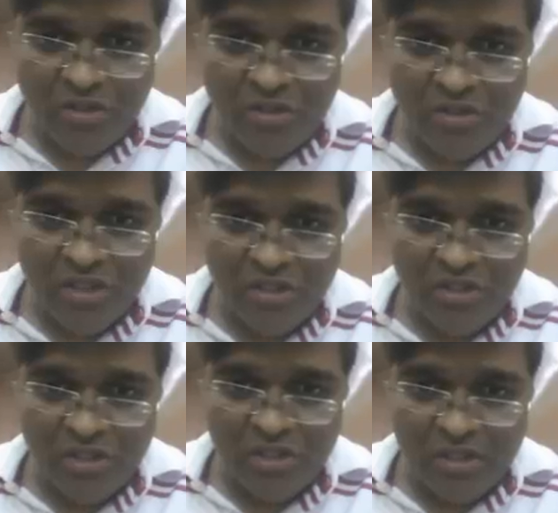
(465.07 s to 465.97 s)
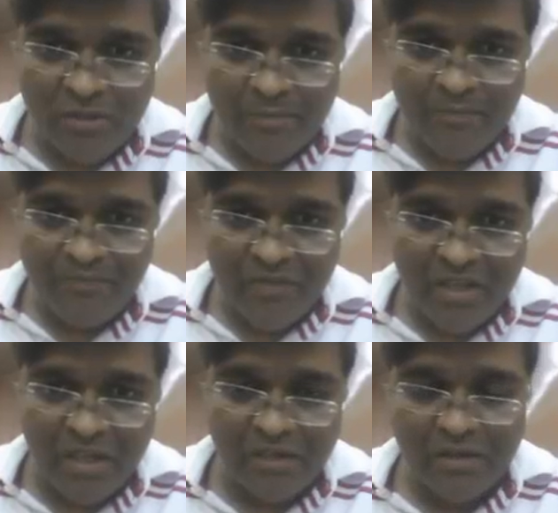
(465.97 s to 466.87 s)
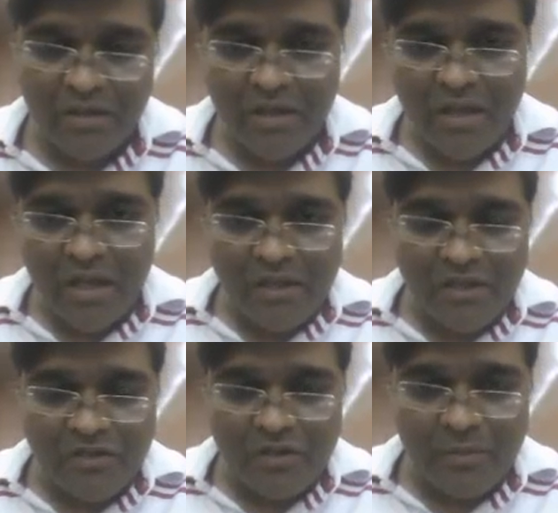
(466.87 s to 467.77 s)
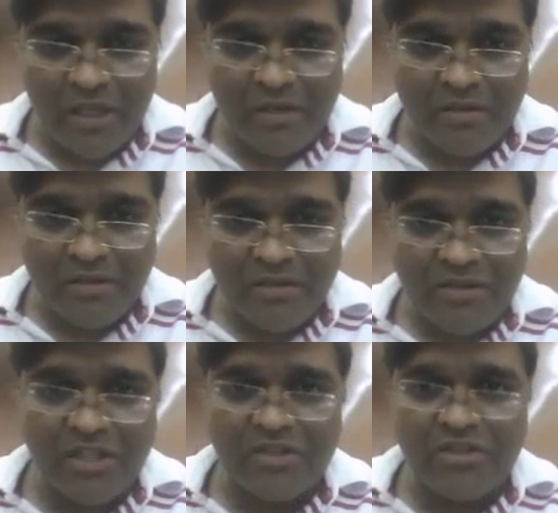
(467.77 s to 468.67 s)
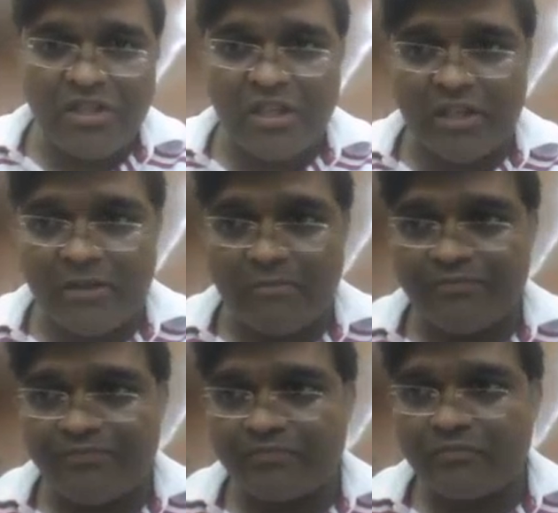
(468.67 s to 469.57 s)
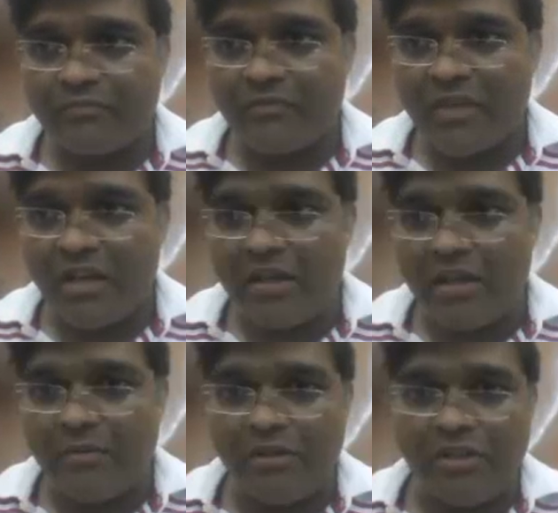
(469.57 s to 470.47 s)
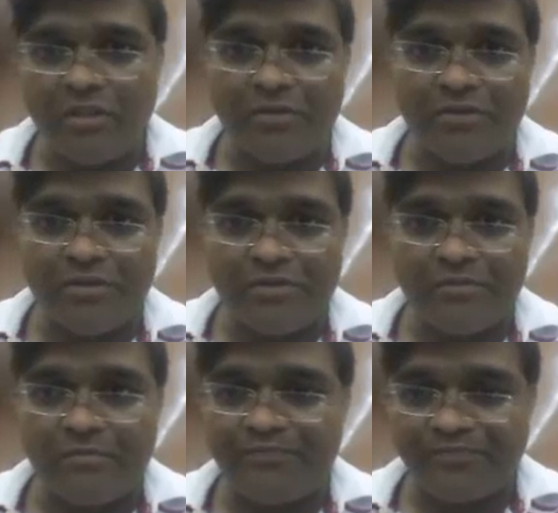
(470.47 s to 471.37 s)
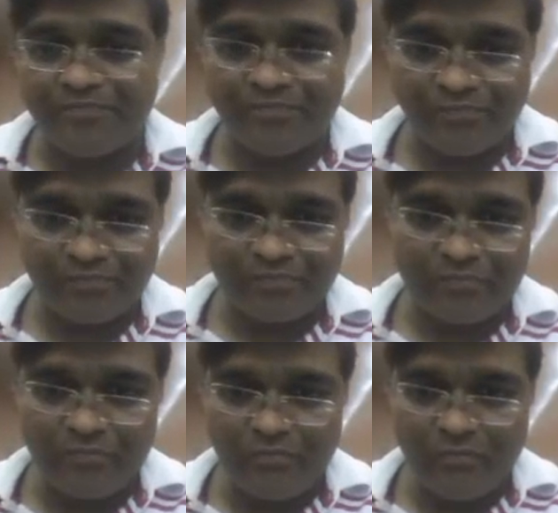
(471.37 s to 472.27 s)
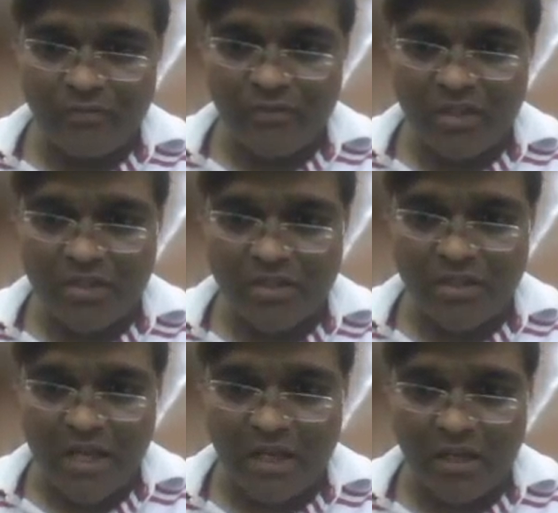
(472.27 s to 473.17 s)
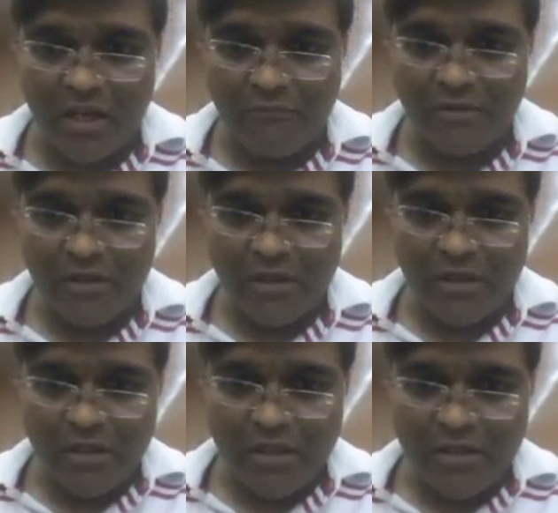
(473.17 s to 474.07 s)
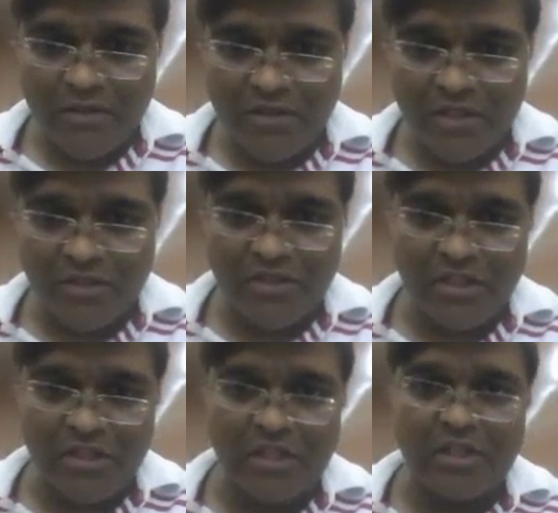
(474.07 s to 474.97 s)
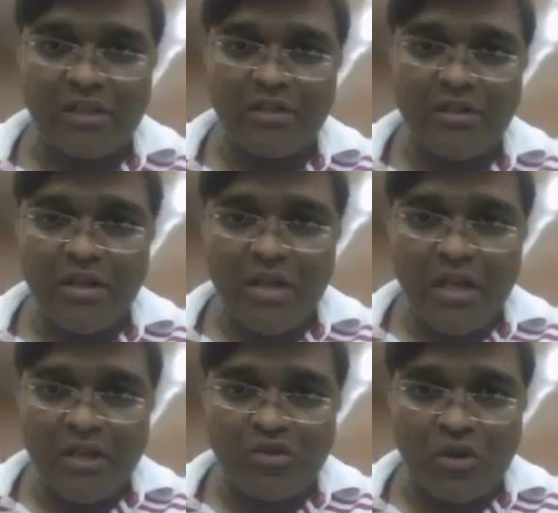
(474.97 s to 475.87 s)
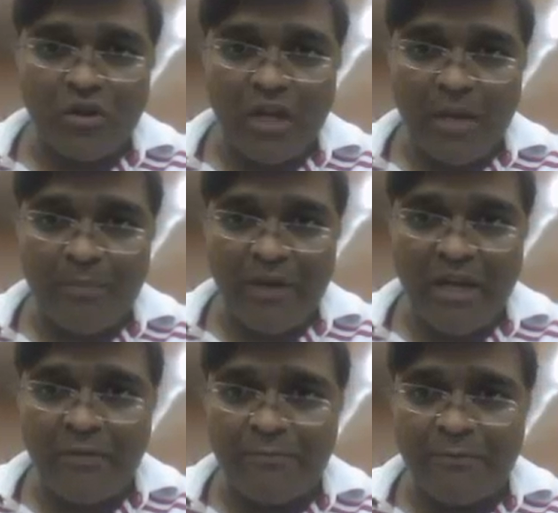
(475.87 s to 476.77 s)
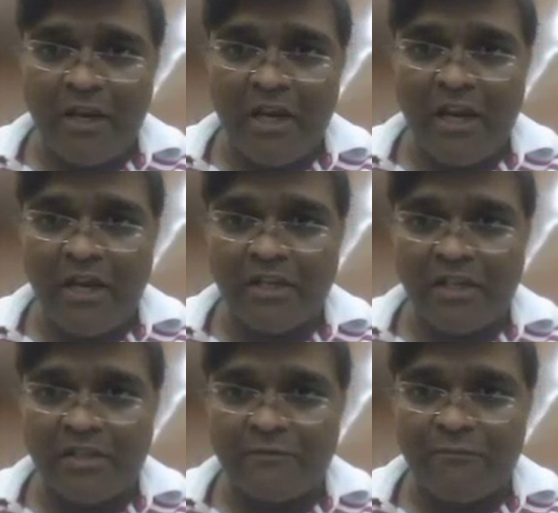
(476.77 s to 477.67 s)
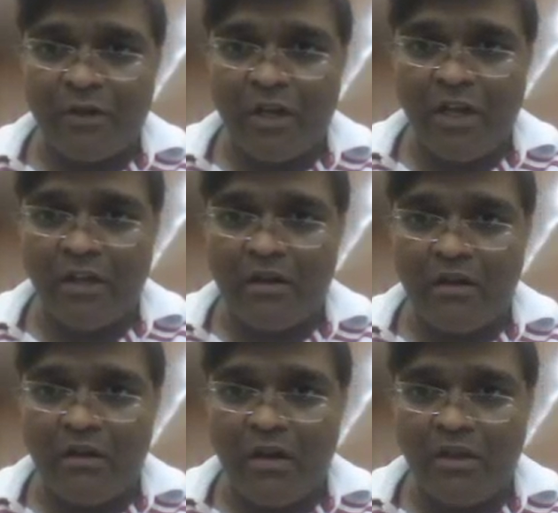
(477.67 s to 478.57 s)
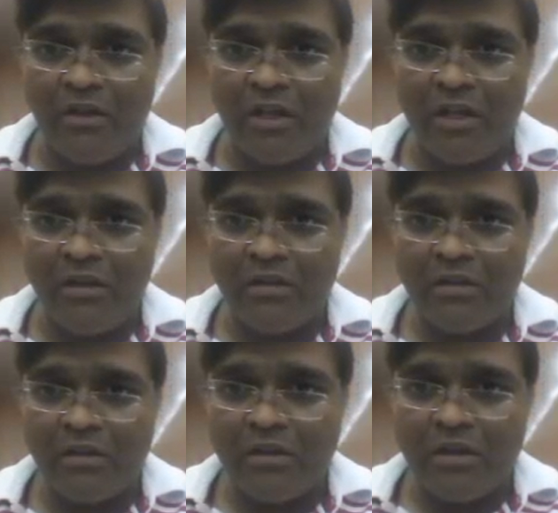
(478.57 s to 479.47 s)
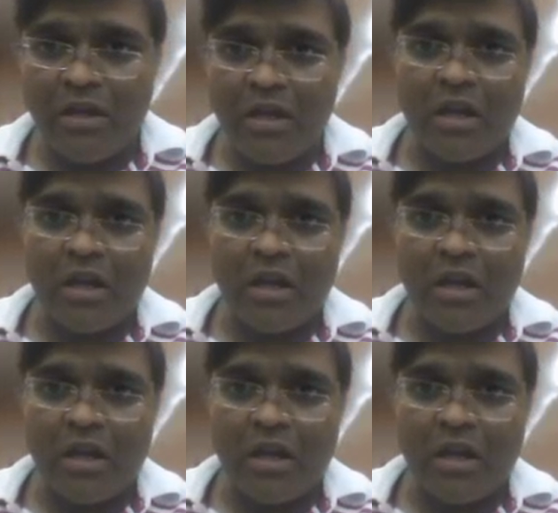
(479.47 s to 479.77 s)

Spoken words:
so this is 60 degree. Right. This will be 60 degree. I have all these portions. This is an angle of 60 degree. So a plane polarized light is falling on the